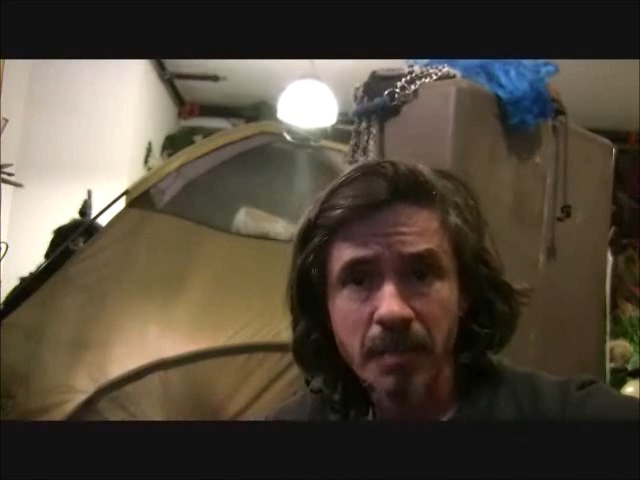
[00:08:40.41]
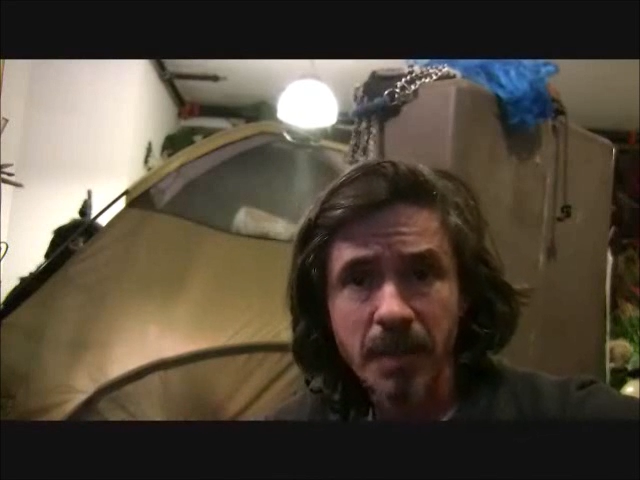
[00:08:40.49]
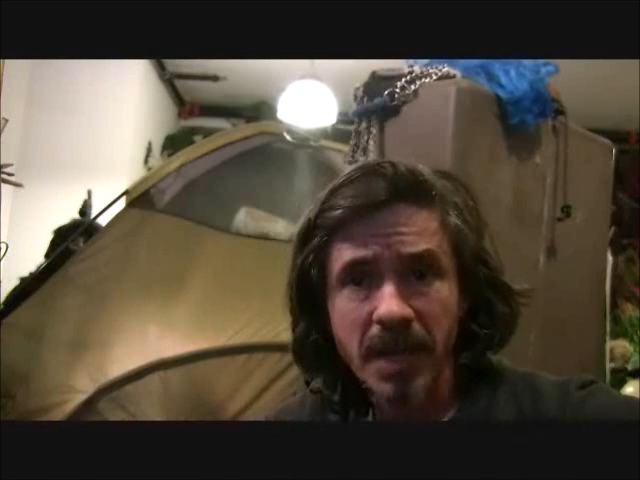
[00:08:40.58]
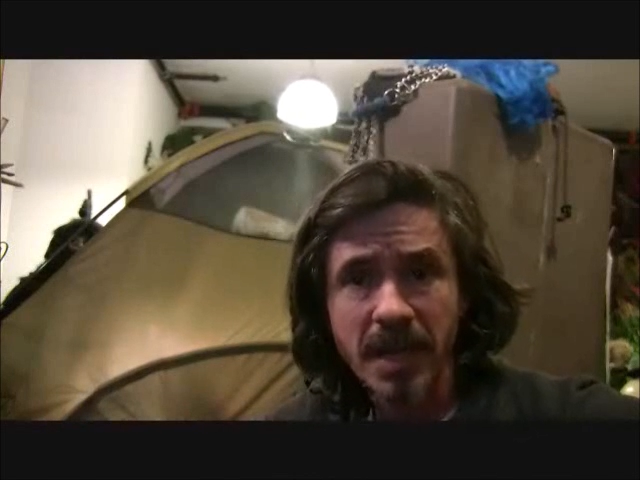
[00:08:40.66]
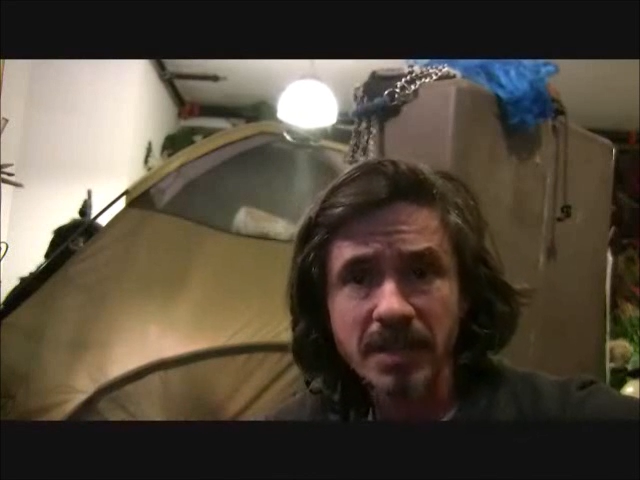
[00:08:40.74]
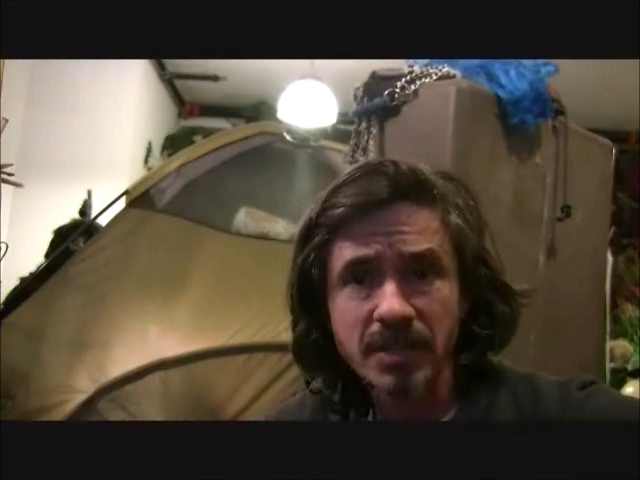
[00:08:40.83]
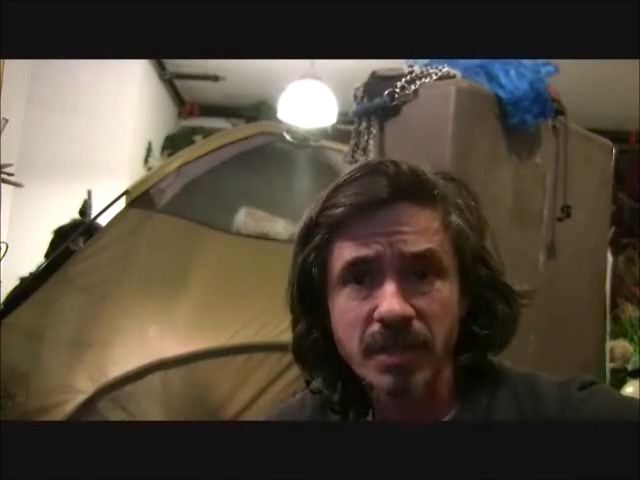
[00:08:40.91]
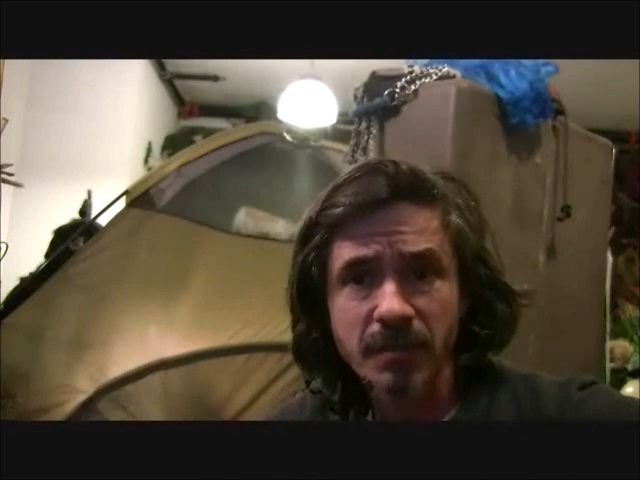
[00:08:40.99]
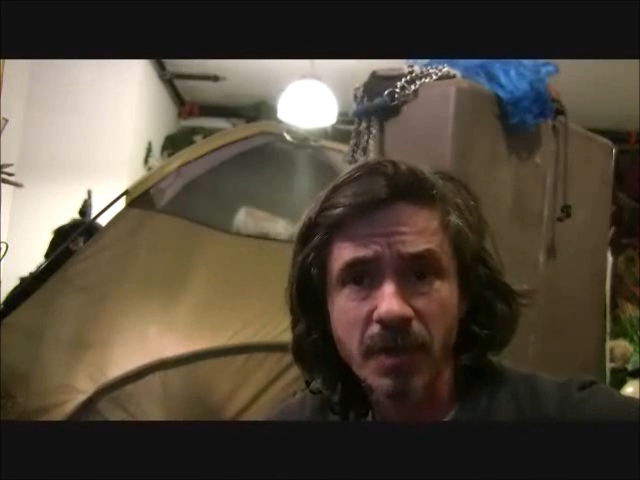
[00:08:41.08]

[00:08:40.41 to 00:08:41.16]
a pinch,